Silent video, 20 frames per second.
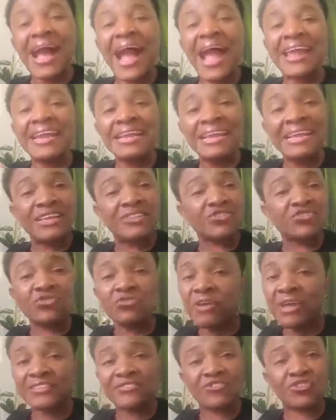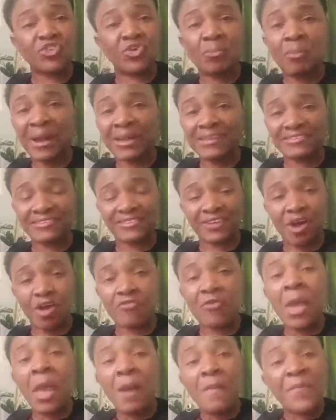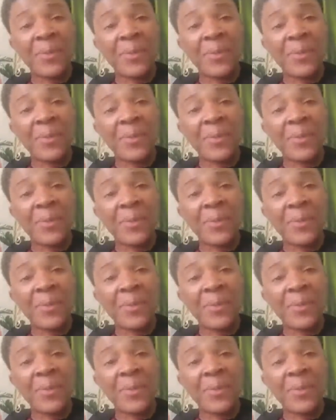I need to rescue myself.